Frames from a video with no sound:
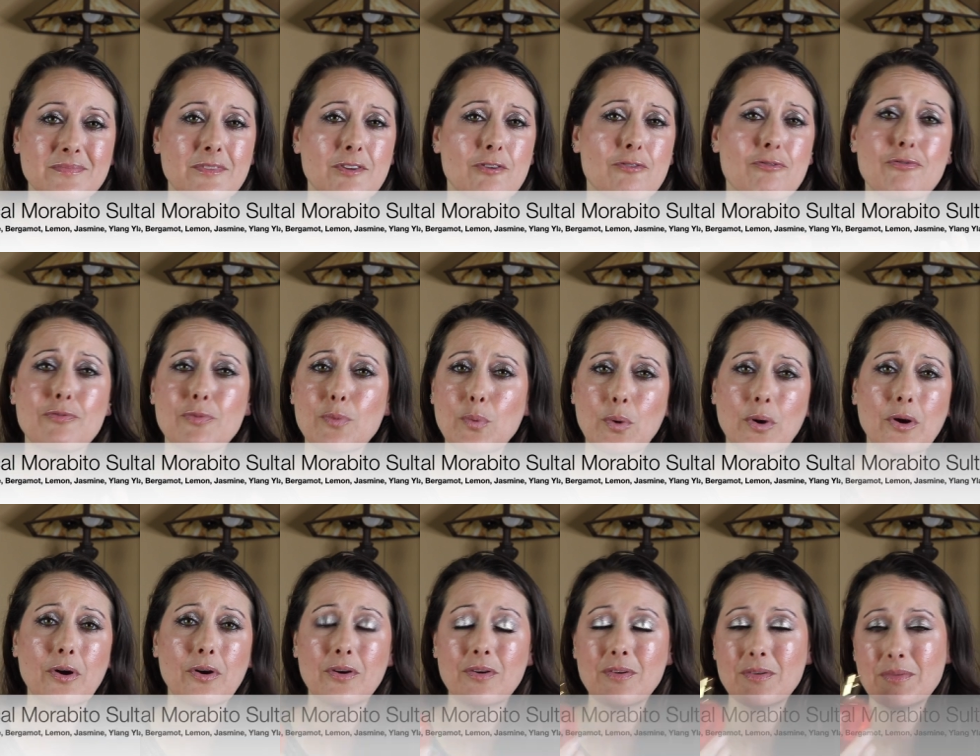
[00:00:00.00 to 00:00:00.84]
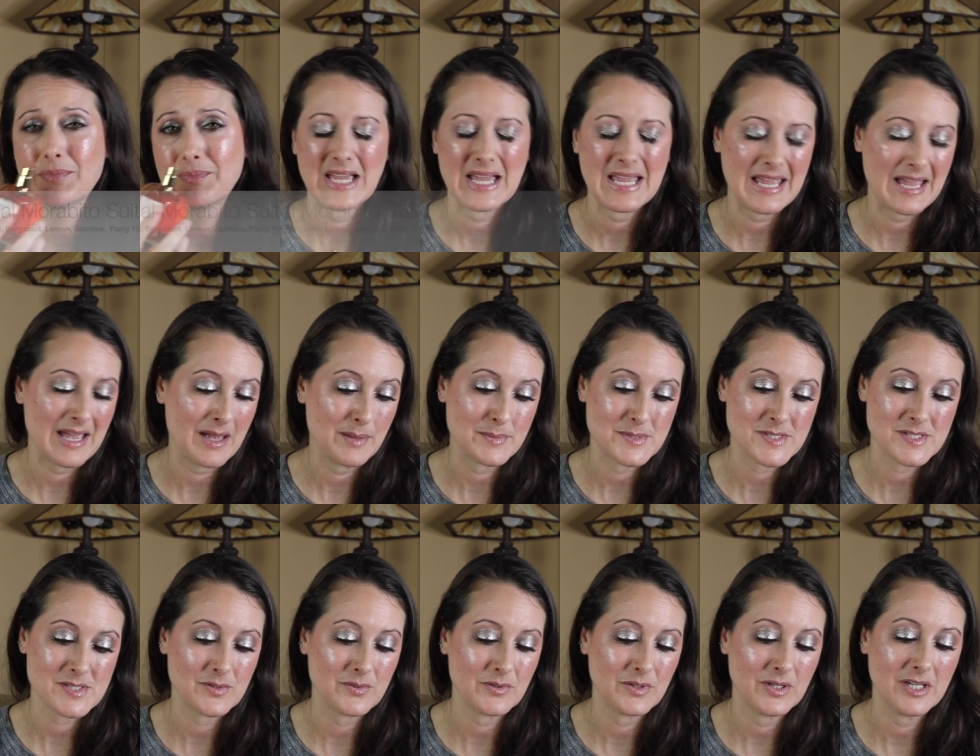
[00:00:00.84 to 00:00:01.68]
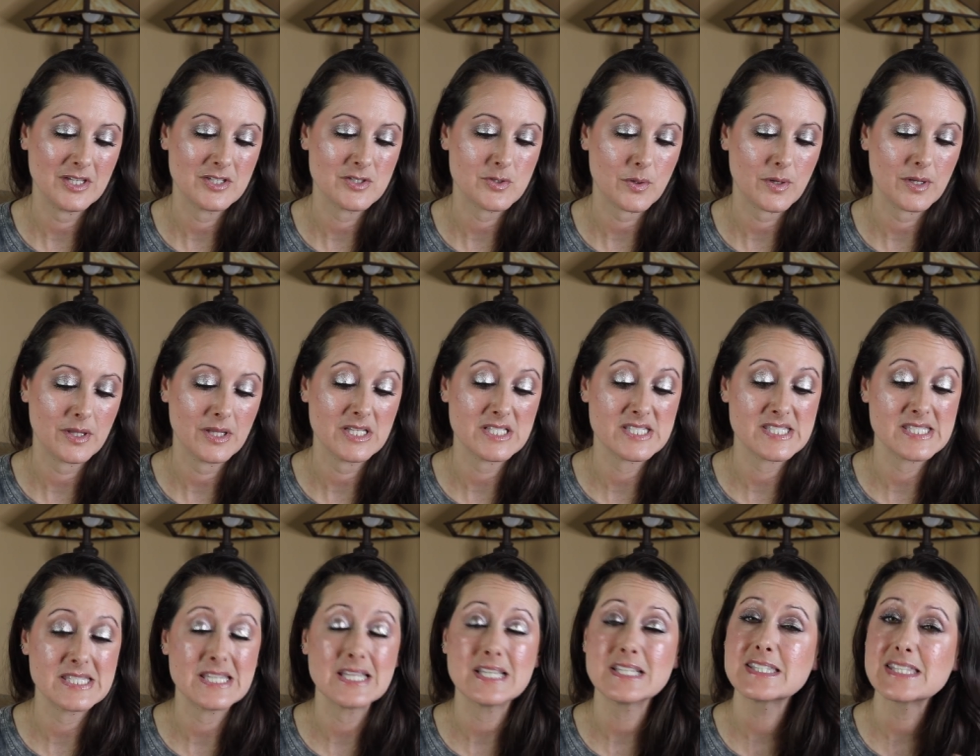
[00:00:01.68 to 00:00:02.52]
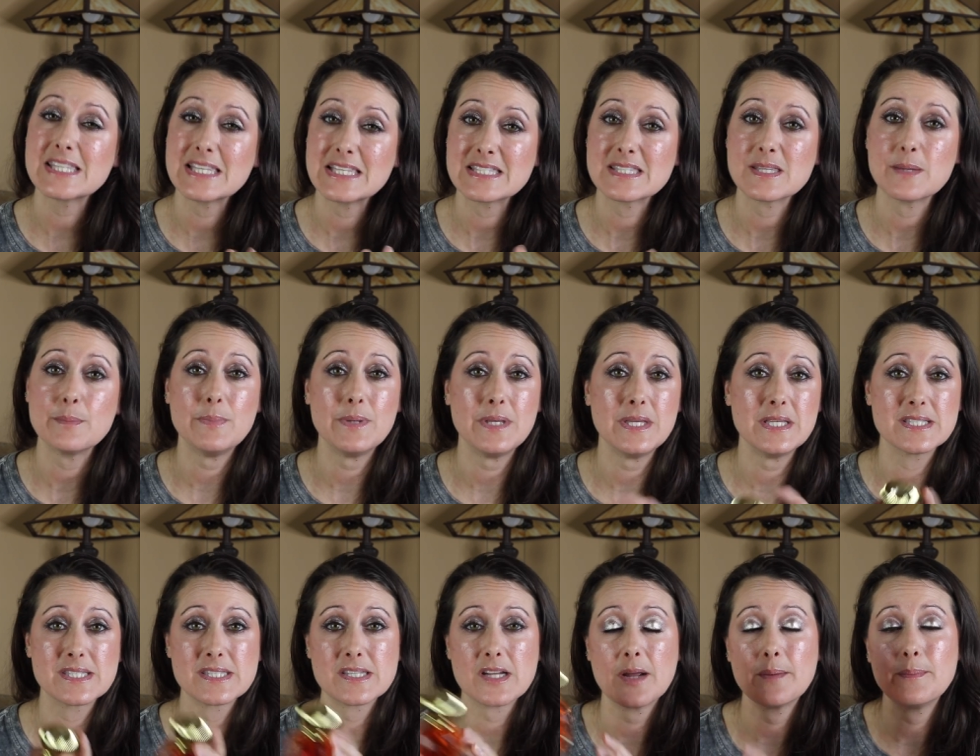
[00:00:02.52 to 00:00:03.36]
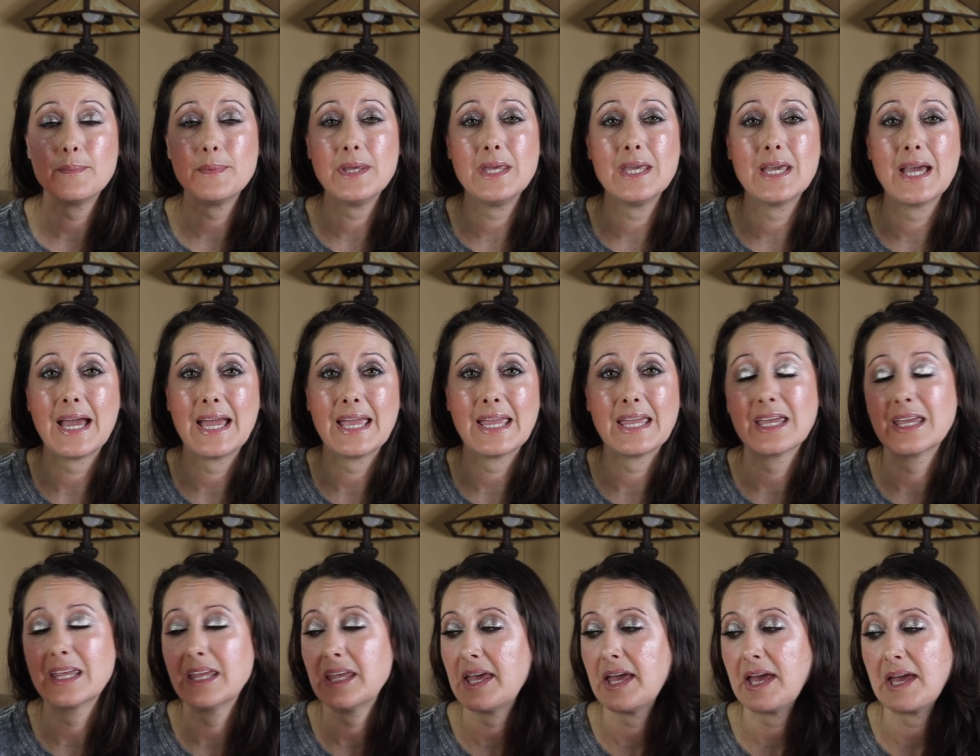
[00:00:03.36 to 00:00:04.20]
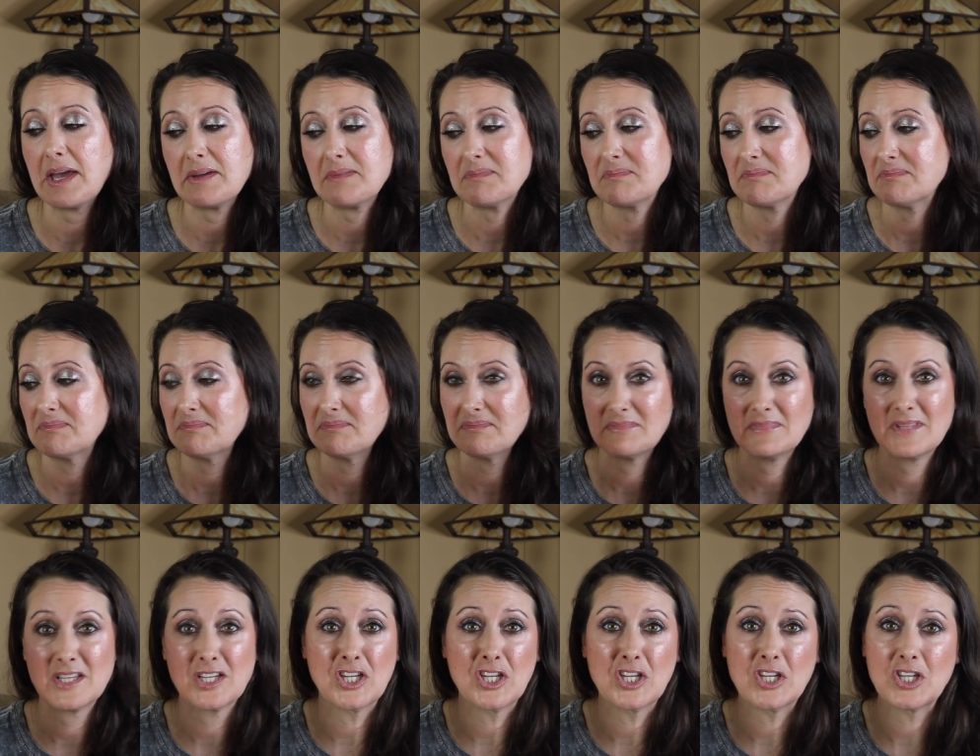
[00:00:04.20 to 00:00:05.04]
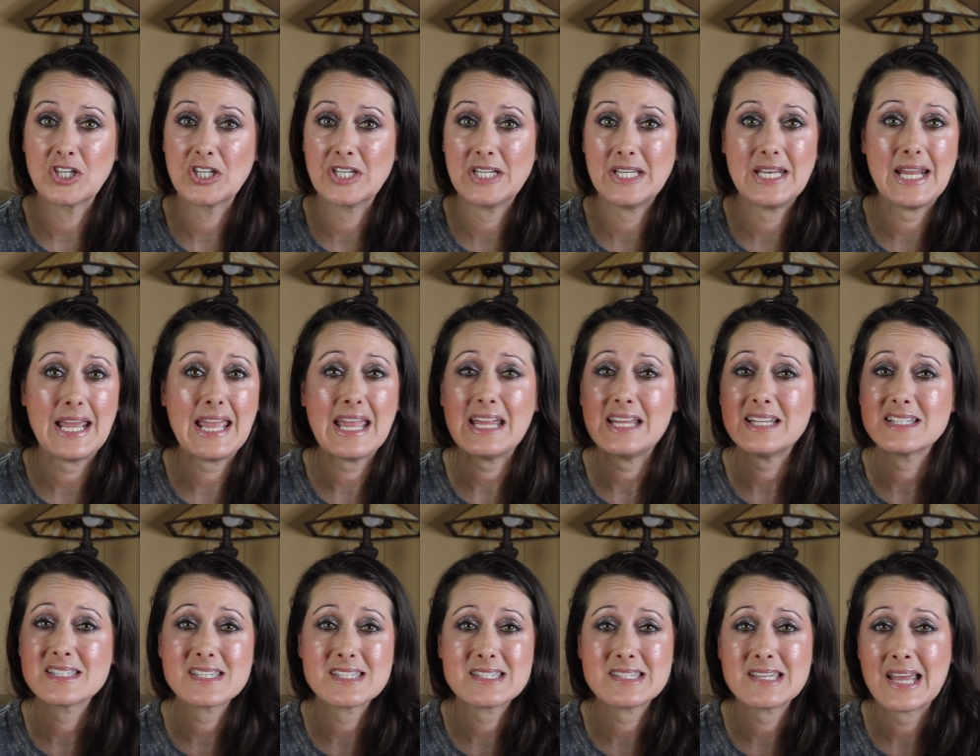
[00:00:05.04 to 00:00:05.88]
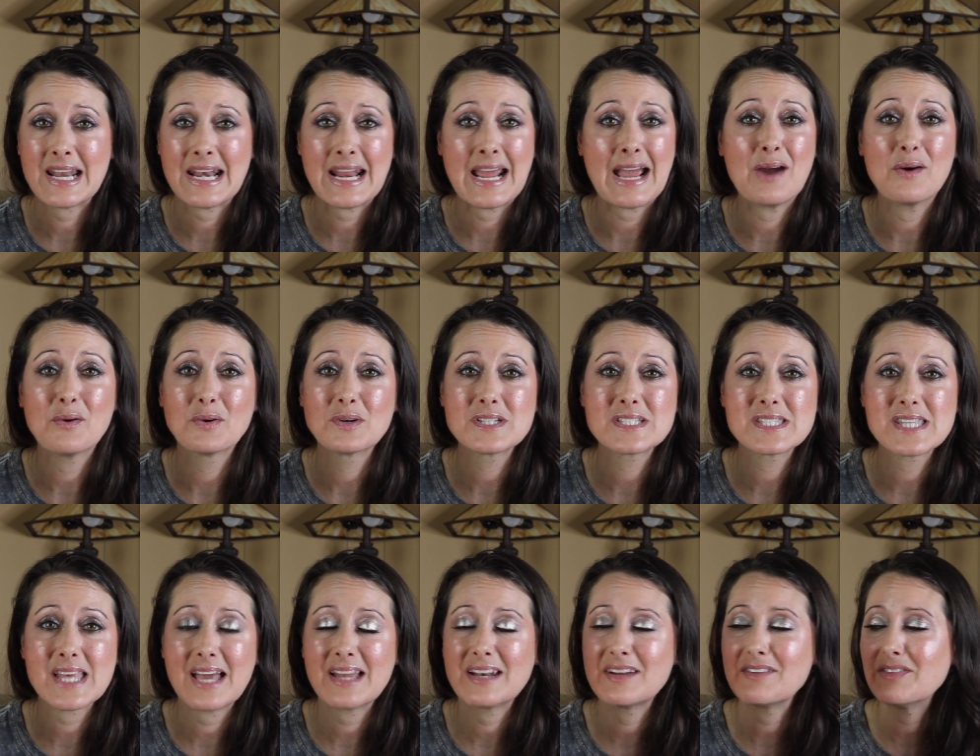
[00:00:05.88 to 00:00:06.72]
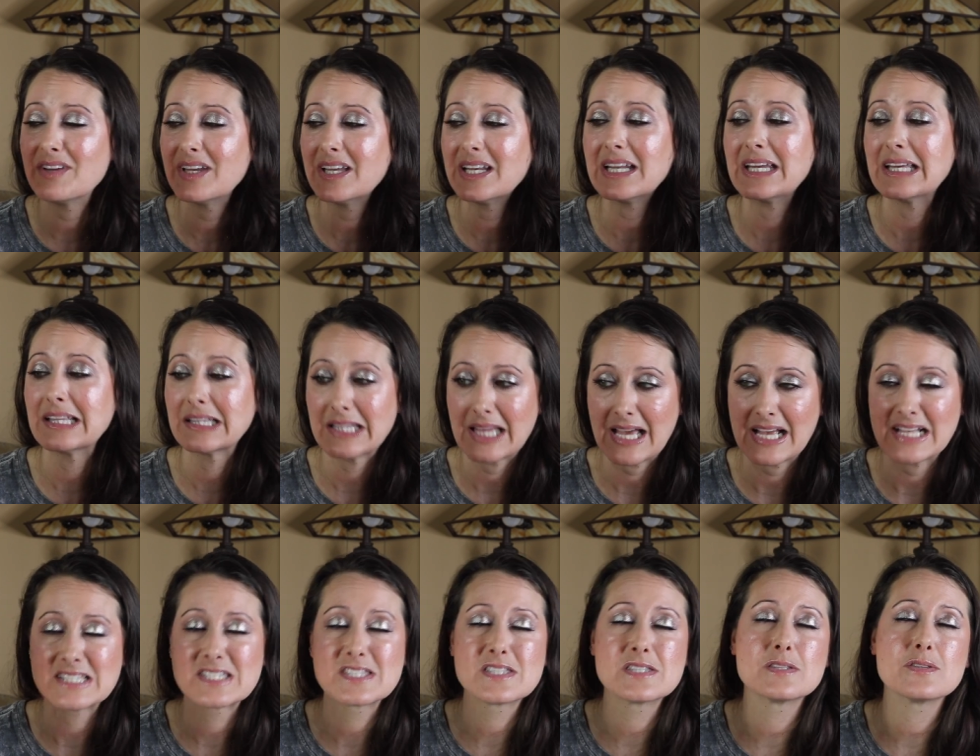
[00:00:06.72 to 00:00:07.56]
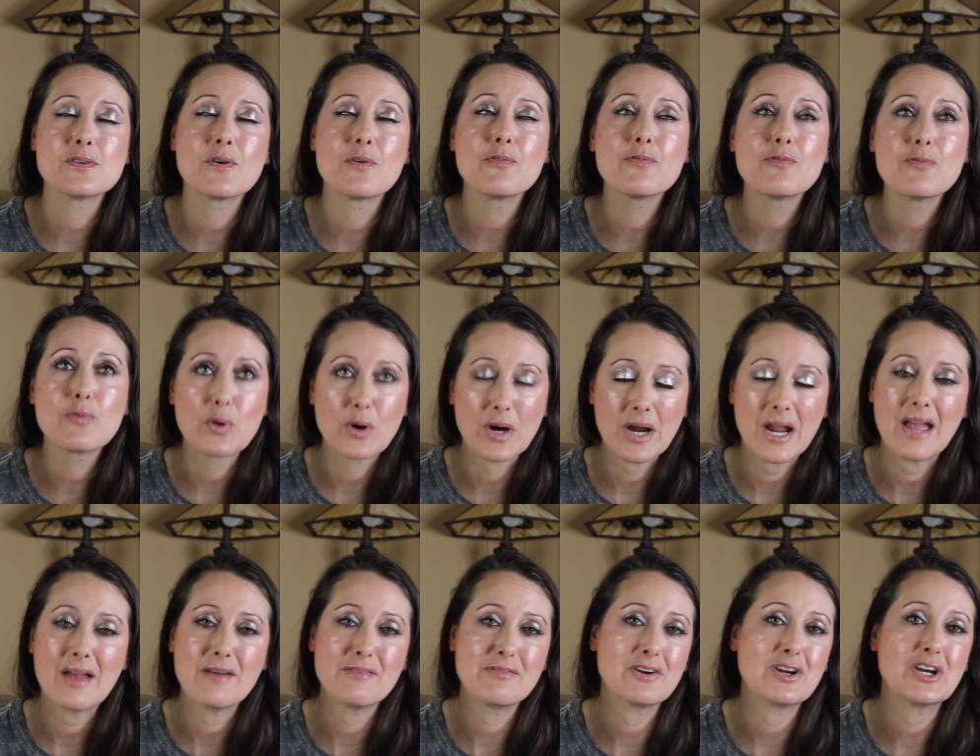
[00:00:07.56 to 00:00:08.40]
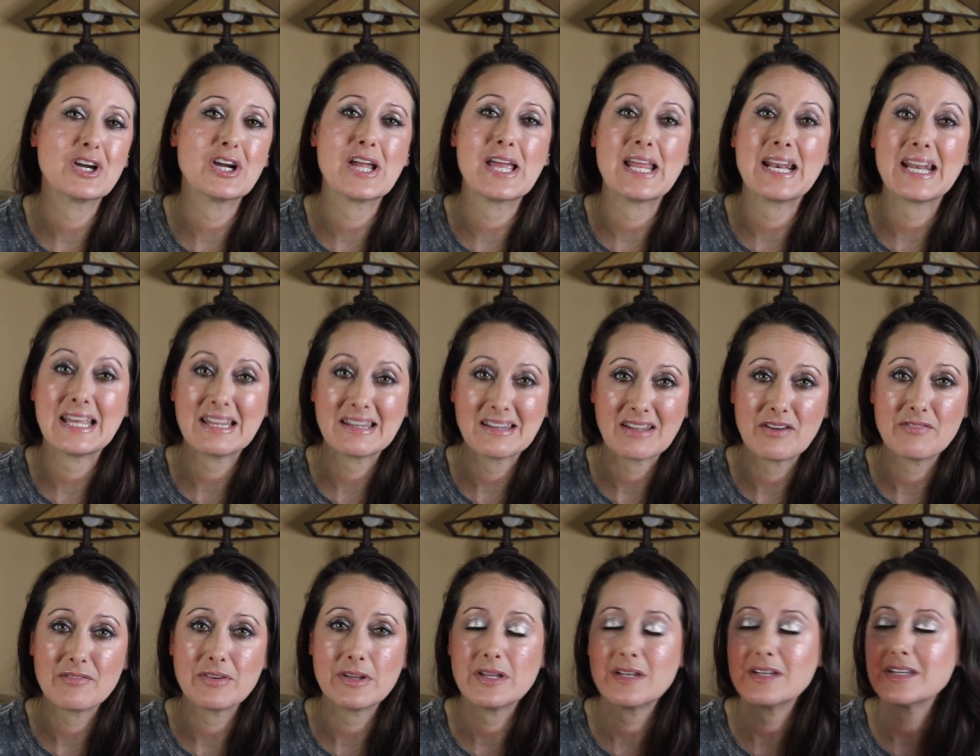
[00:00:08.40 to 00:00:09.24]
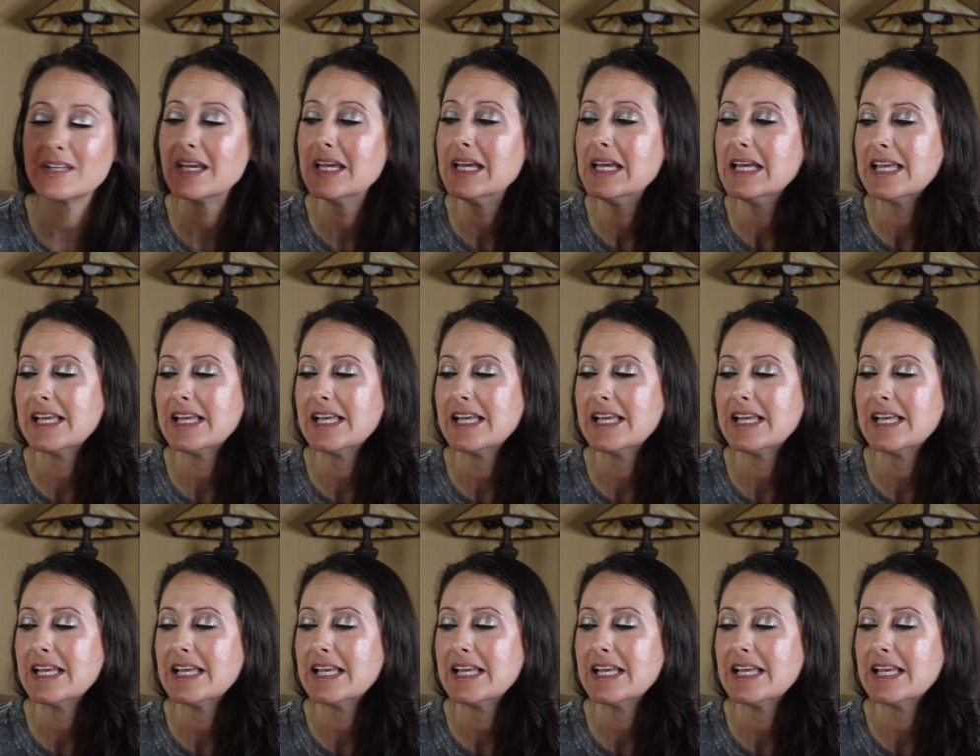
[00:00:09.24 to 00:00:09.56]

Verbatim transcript: floral. I absolutely adore this. This is a beast on me. I can get a good eight to 10 hours out of it. It lasts forever and I love it.